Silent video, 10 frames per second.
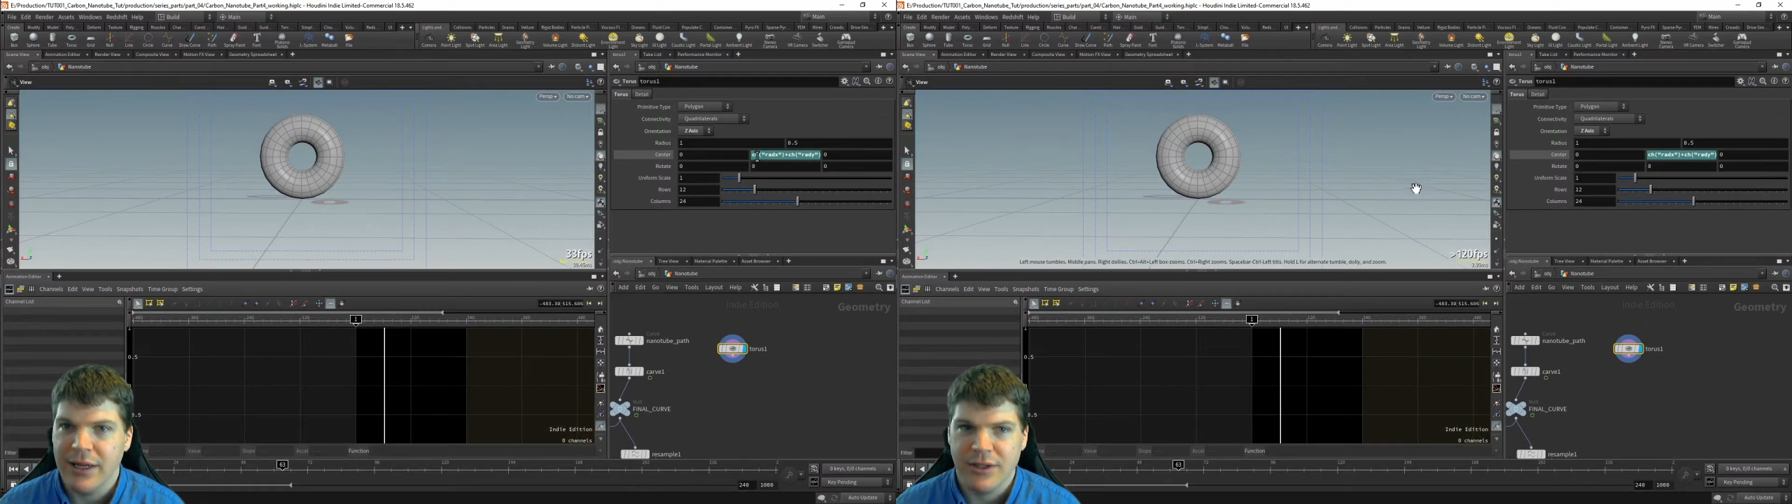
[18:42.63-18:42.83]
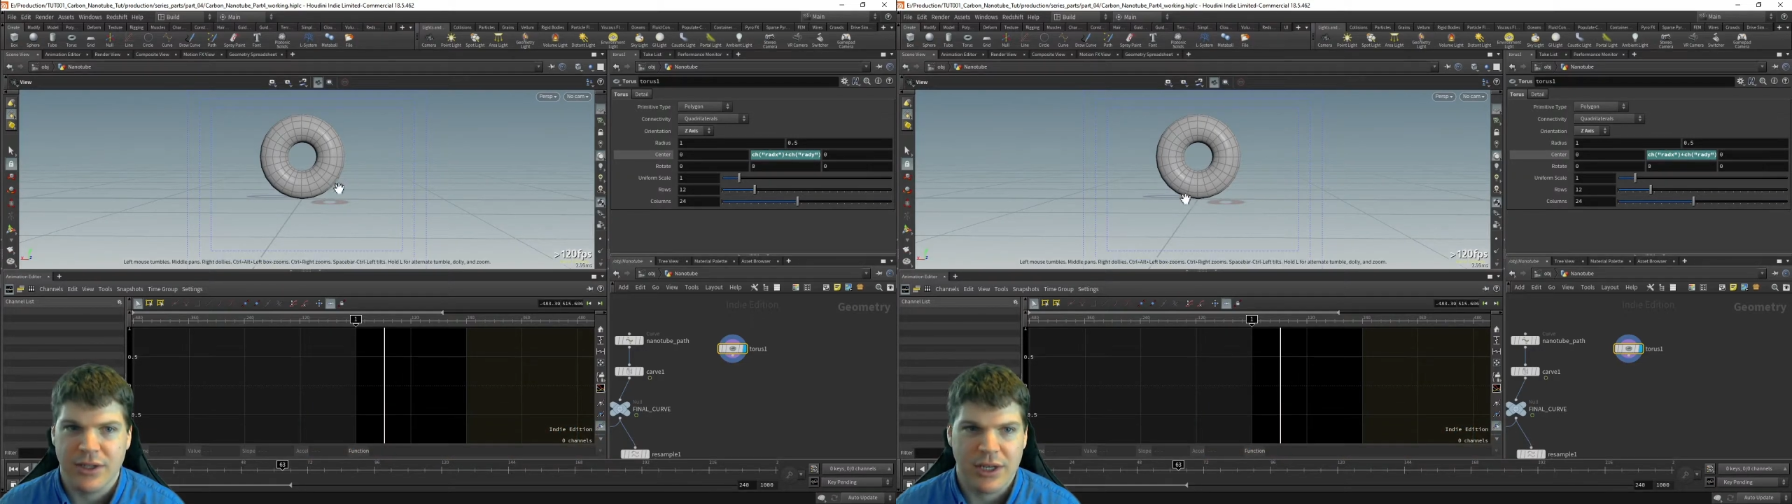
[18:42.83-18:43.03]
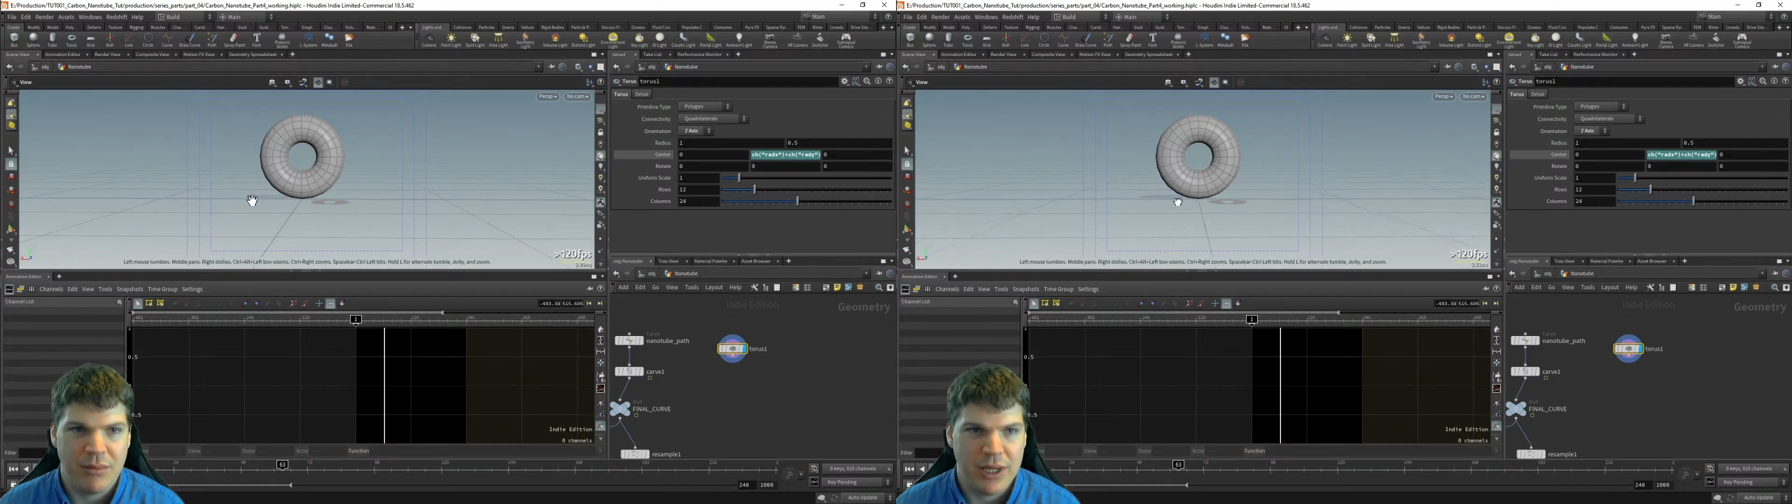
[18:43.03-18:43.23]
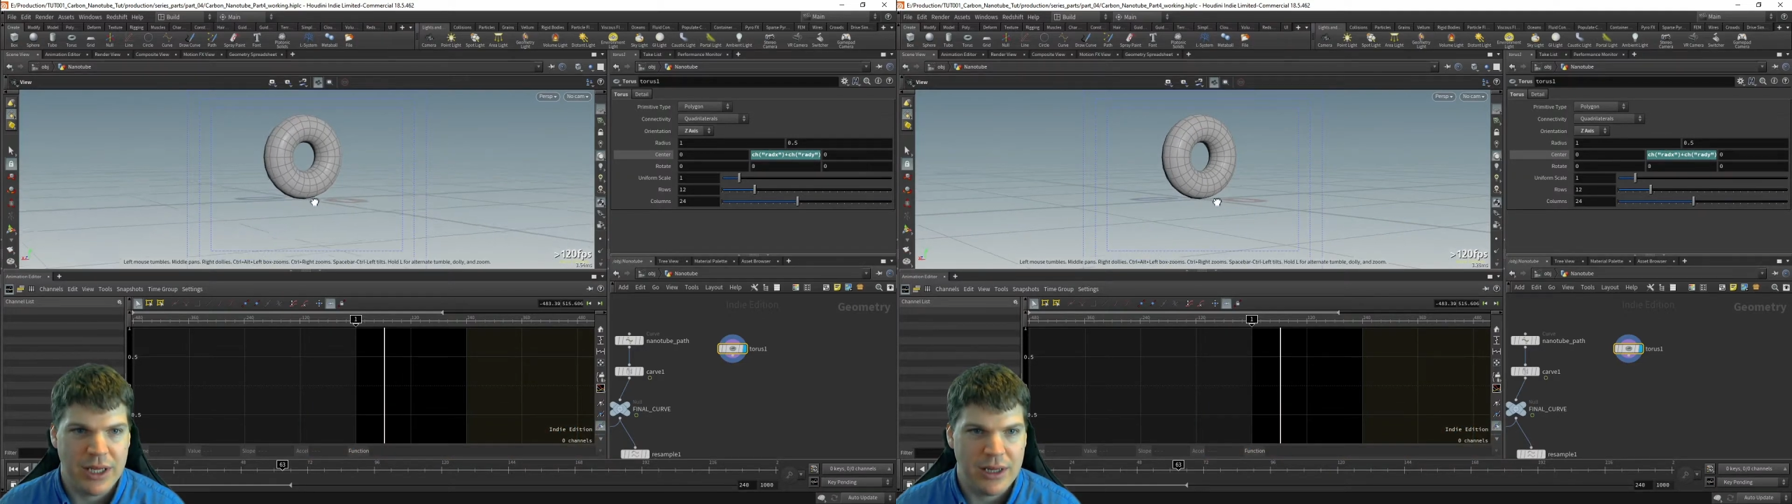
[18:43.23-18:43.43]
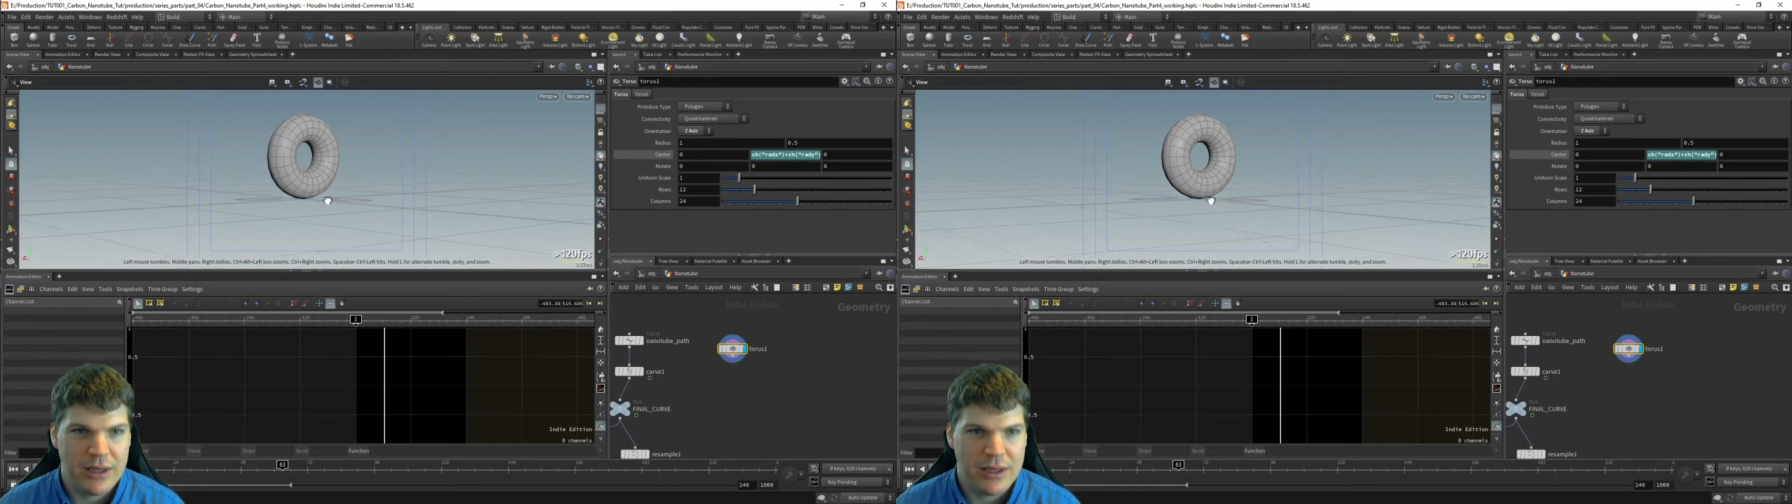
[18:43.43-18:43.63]
is going to
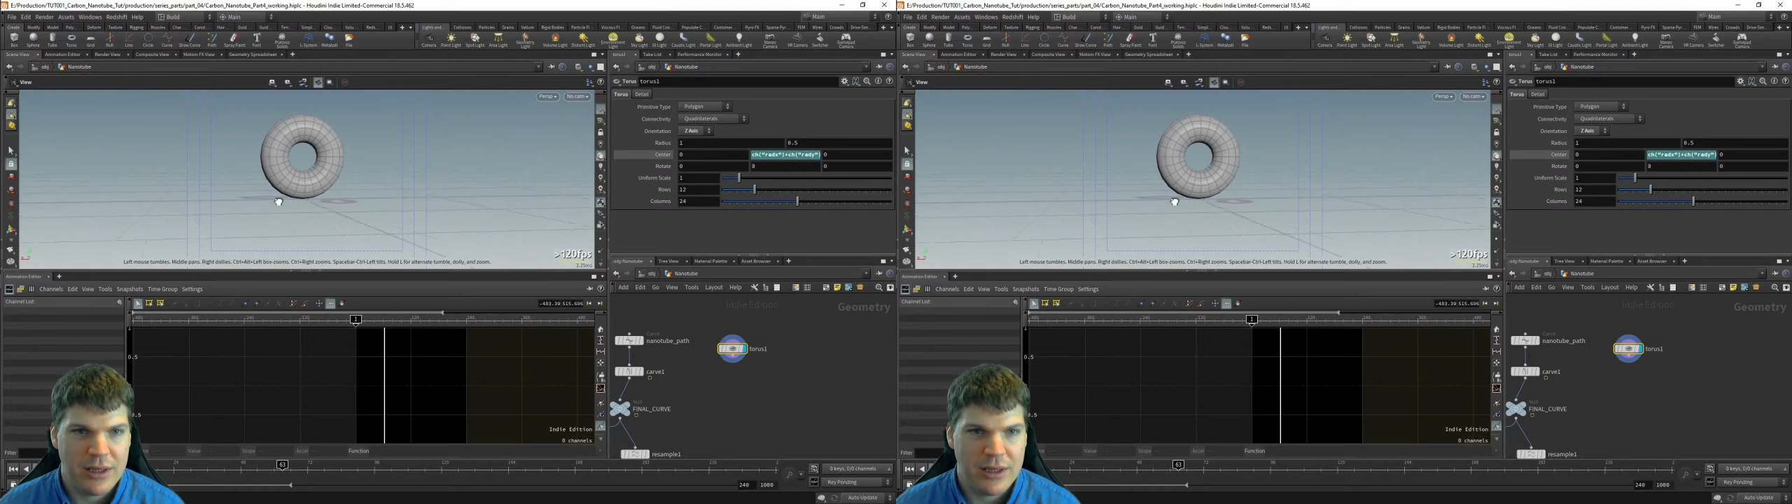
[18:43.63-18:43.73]
be